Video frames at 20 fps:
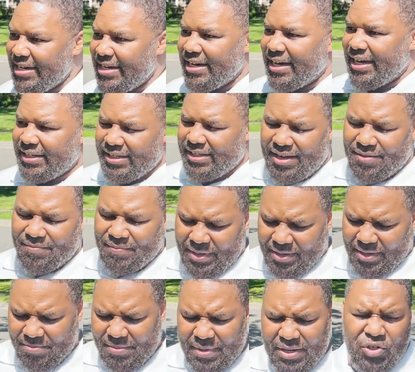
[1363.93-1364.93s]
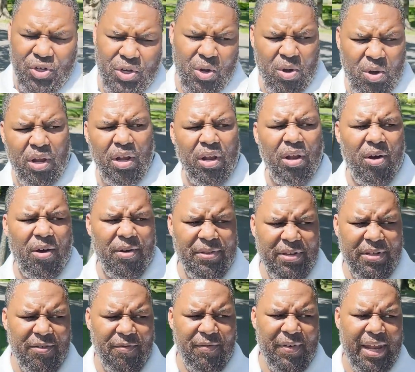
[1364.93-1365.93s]
as I've been mentioning all along, the
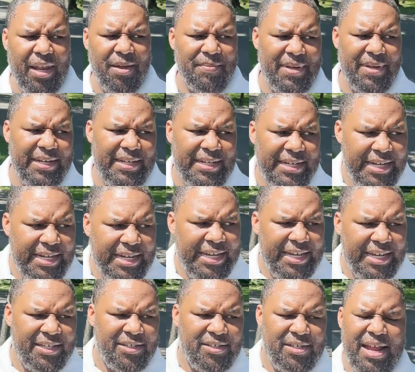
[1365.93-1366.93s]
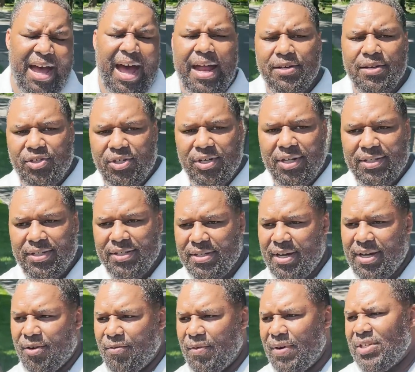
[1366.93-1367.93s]
development is not just
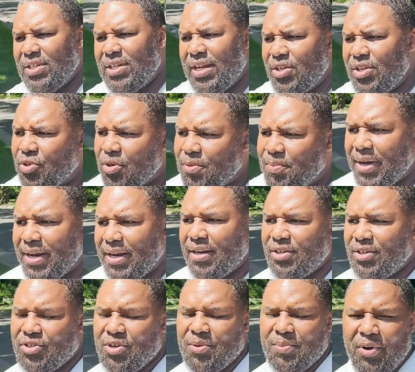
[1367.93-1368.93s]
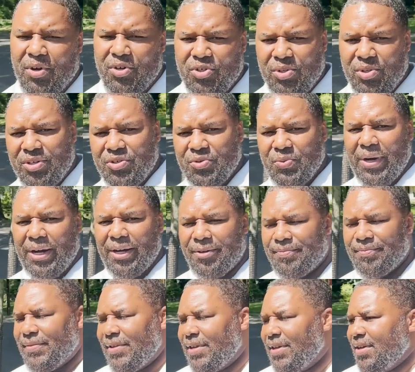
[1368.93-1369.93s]
residential, but it is commercial as well.
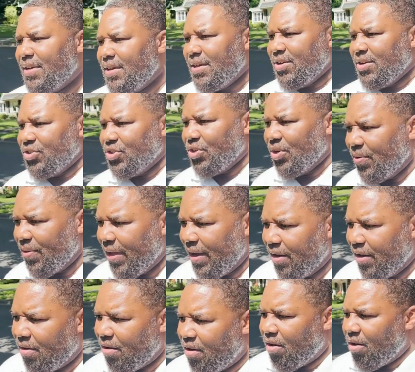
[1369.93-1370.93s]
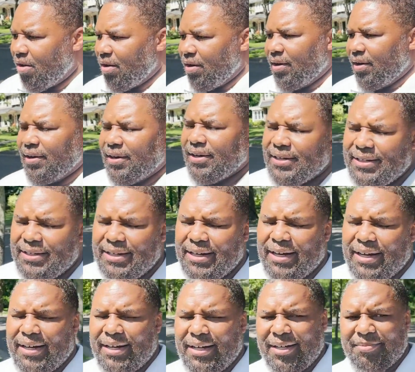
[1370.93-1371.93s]
So there
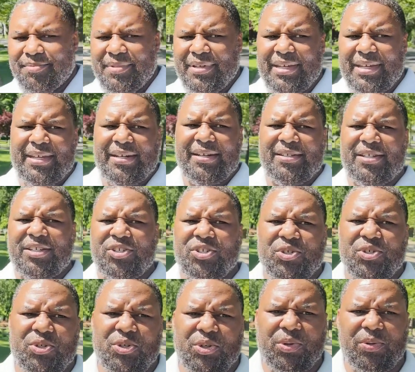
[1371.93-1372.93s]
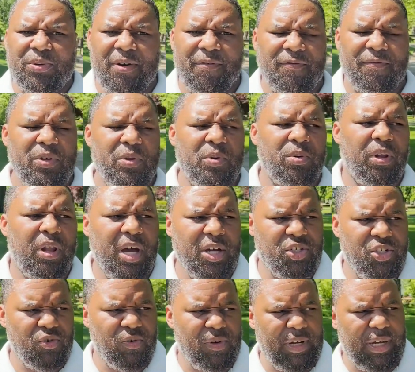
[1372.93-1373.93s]
are, in addition to a few
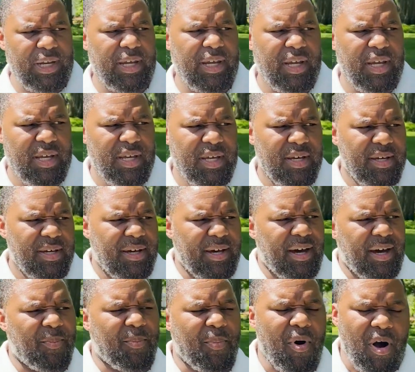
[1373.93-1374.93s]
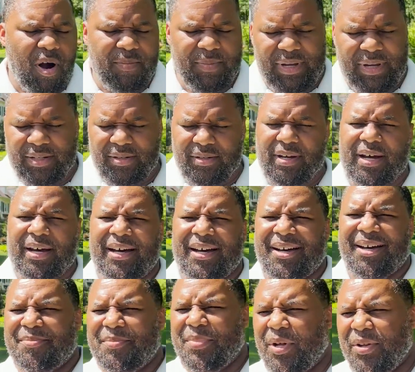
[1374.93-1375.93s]
luxury apartment
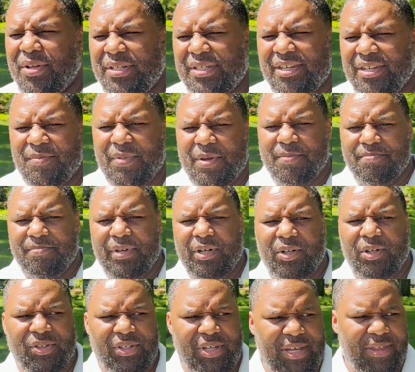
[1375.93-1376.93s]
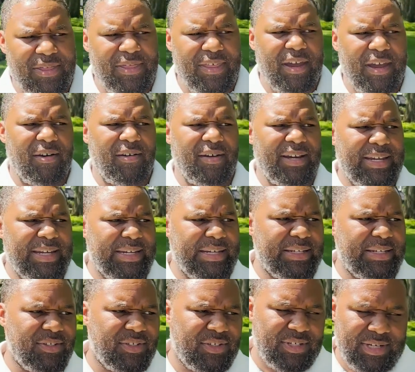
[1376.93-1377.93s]
buildings that have been built, there
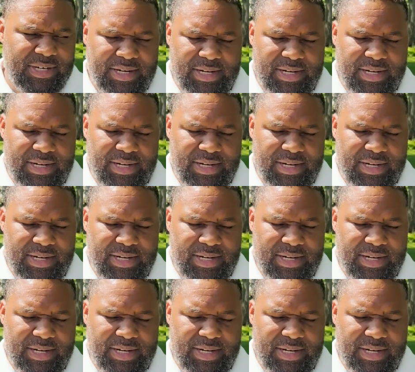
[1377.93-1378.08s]
is